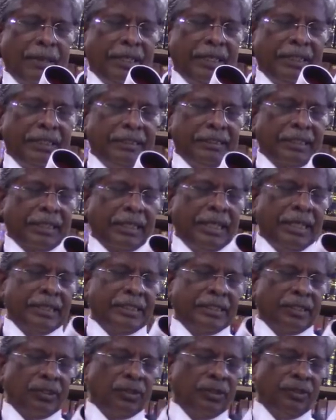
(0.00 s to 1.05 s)
in the
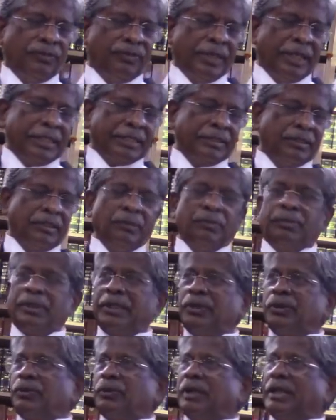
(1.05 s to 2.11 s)
relation to the facts of the
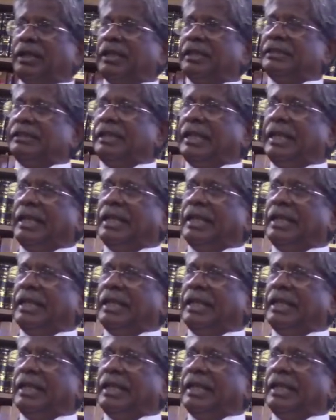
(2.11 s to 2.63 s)
particular case. It